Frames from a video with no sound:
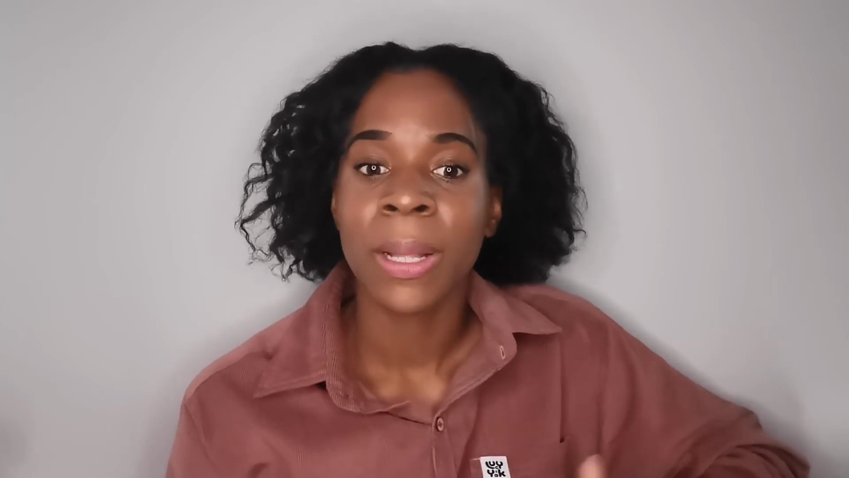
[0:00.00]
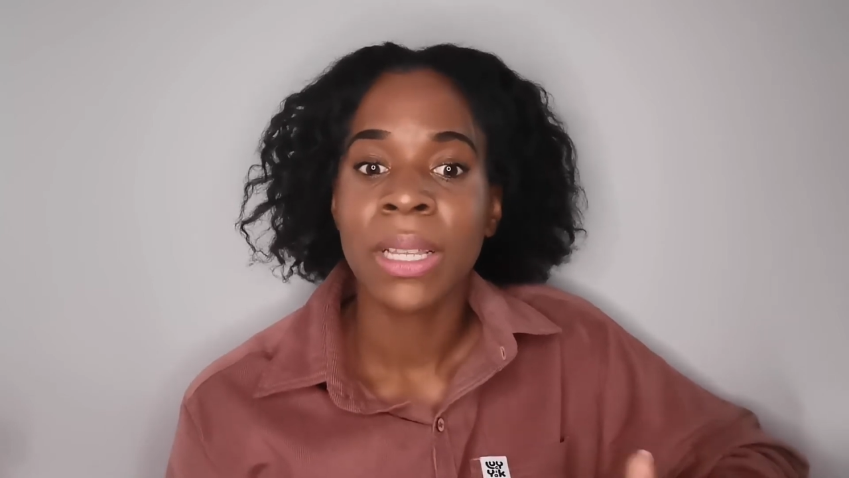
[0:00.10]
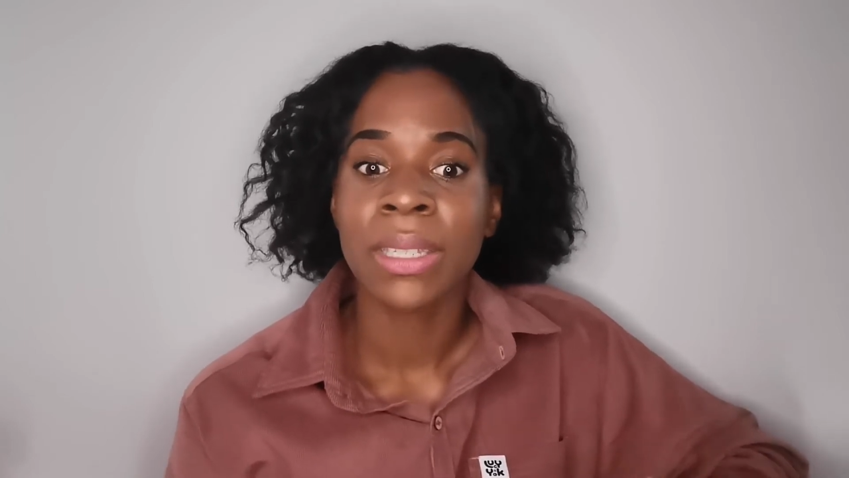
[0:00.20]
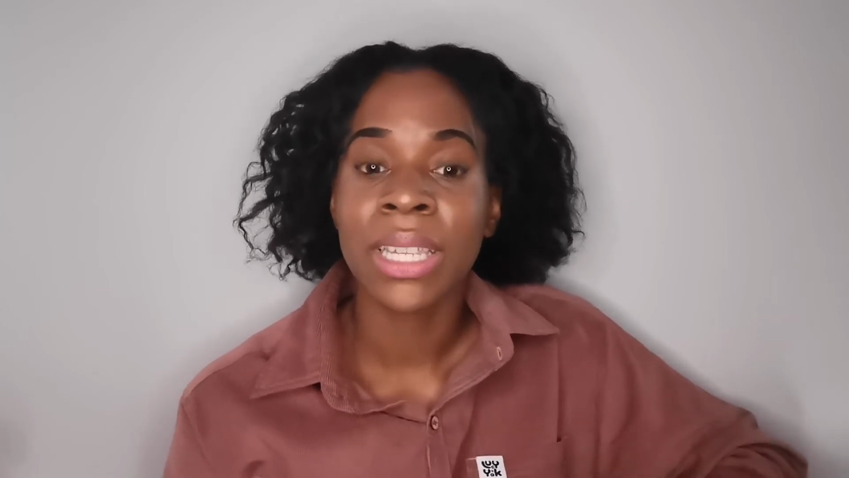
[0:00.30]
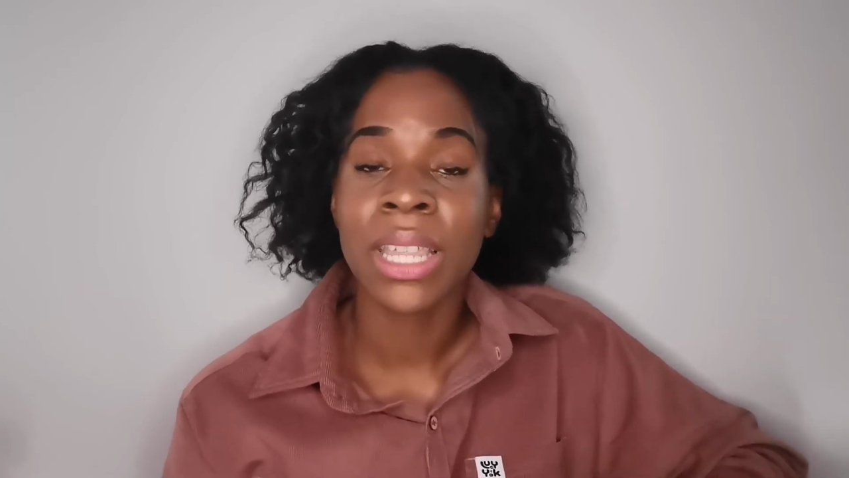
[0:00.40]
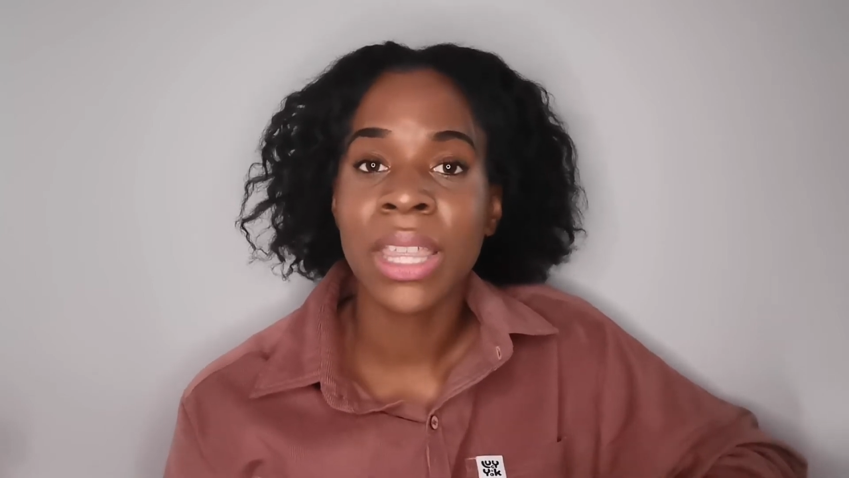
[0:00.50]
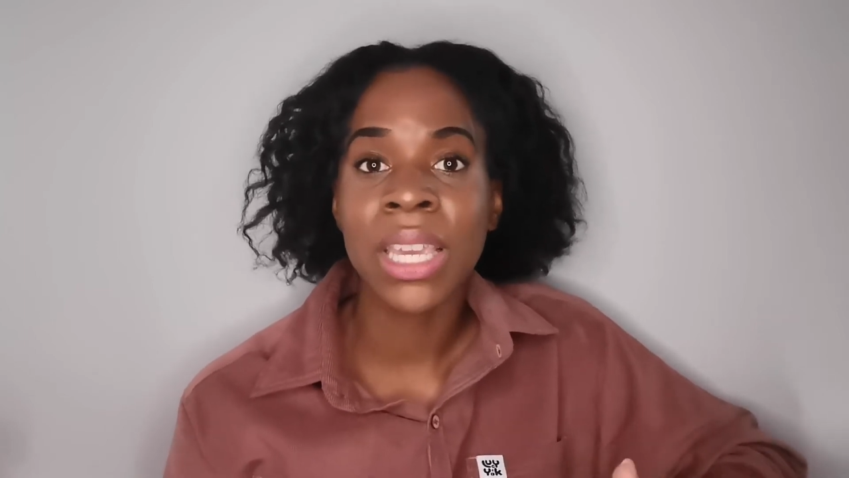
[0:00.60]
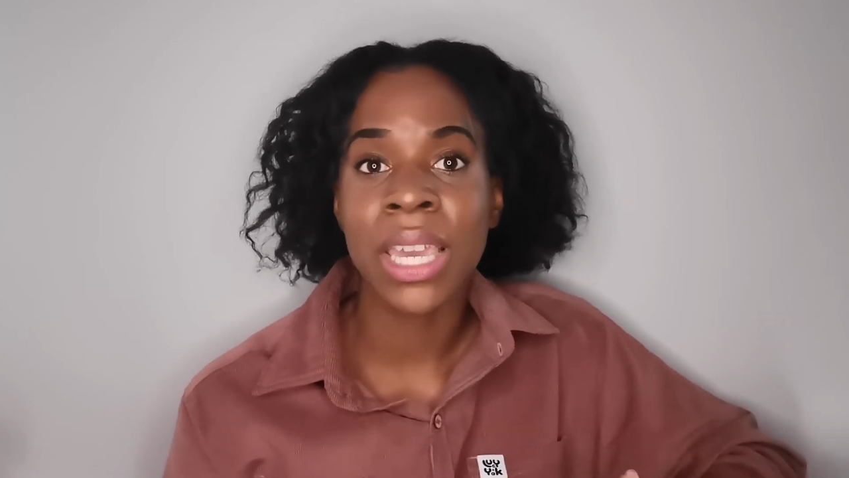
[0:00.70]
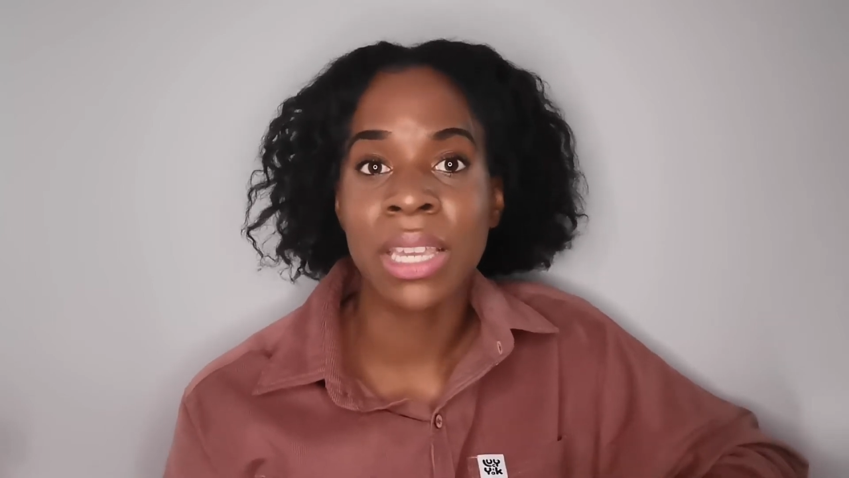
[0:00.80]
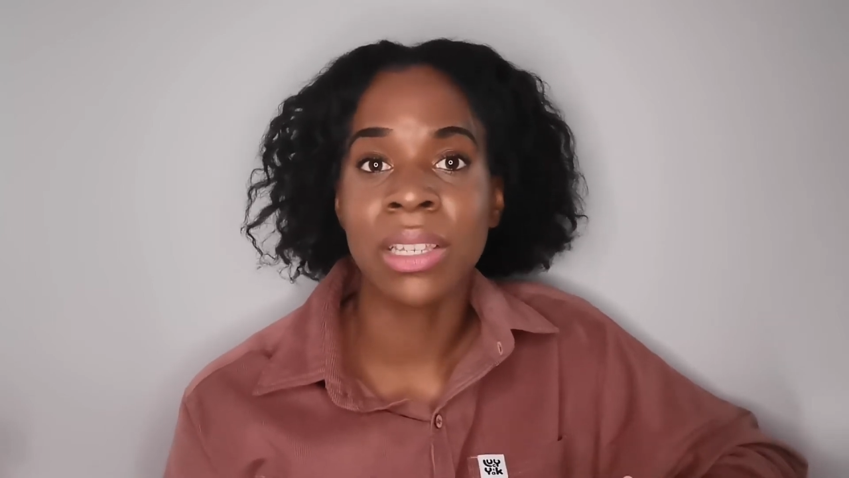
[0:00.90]
See, the thing
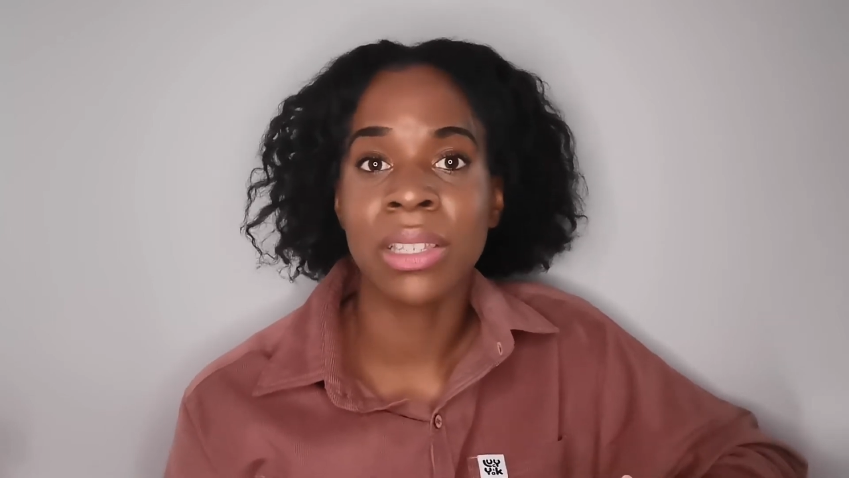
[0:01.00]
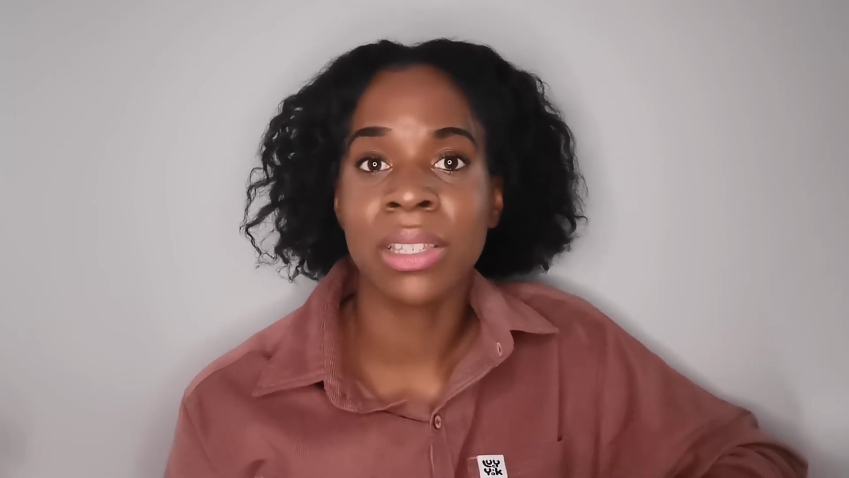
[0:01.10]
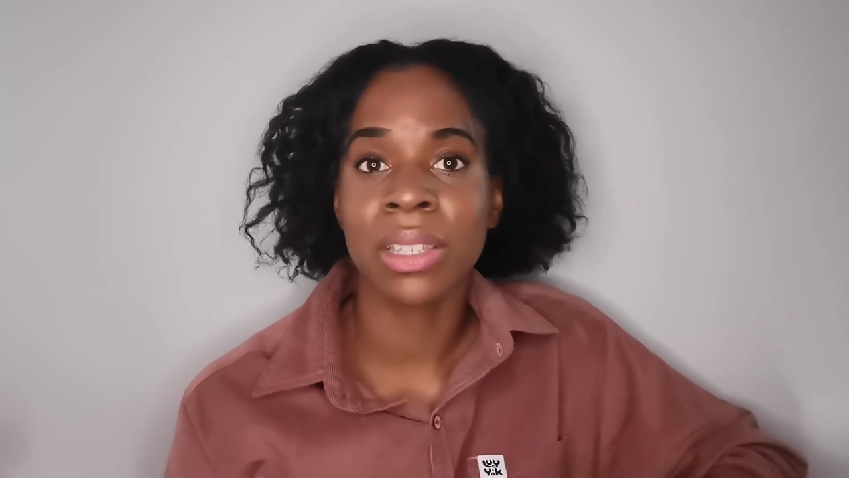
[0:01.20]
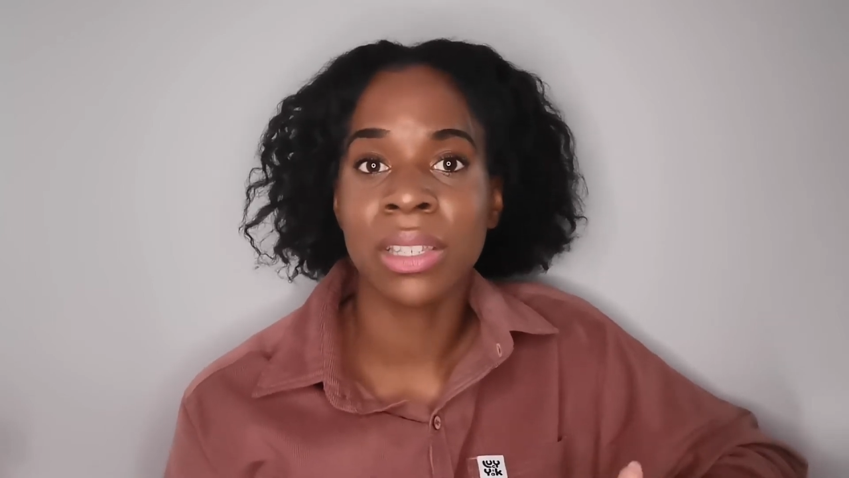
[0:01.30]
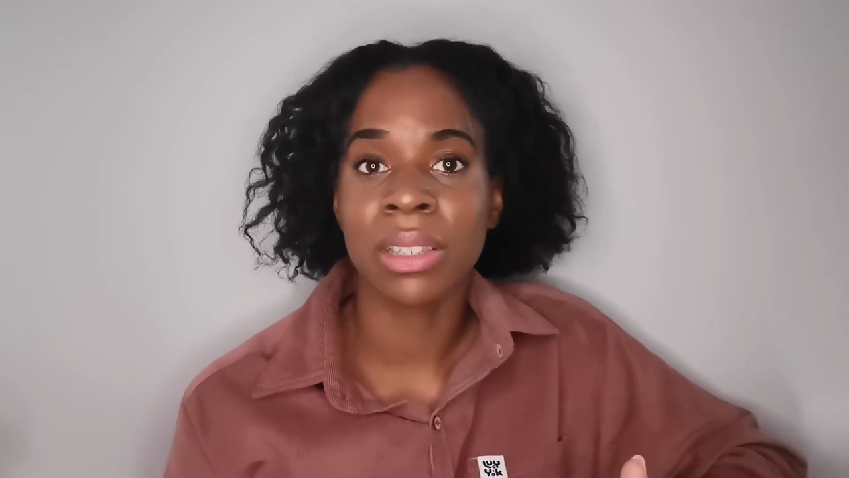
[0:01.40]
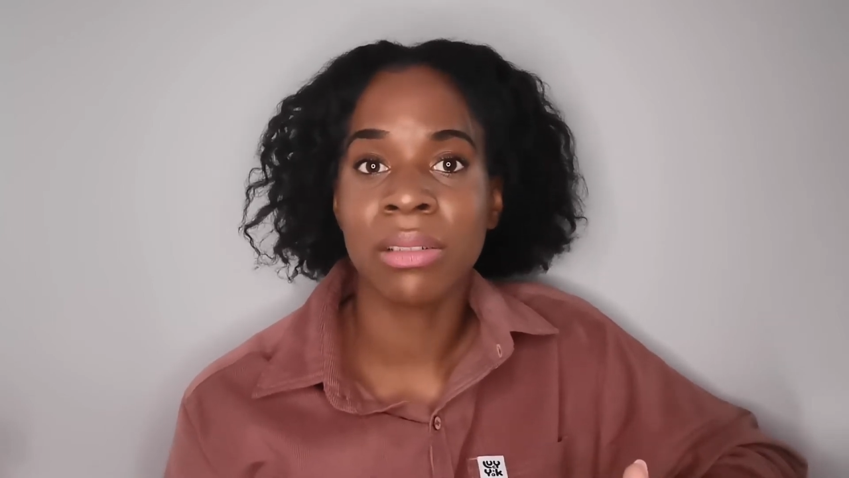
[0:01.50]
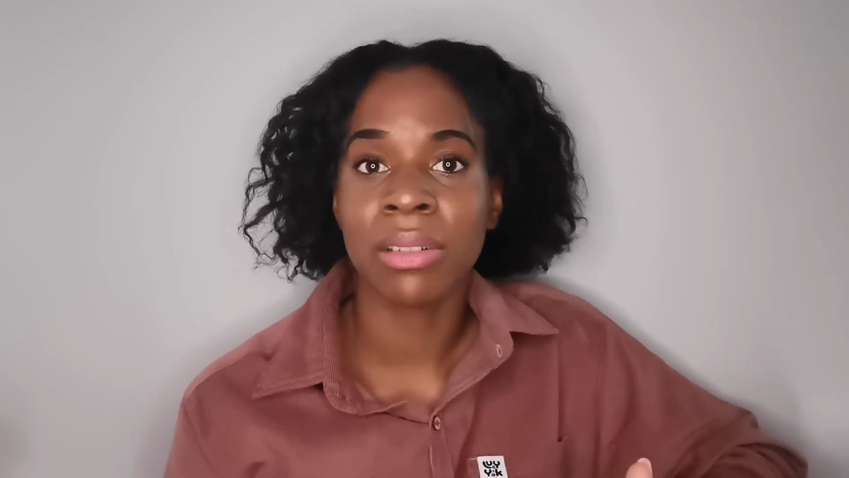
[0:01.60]
is,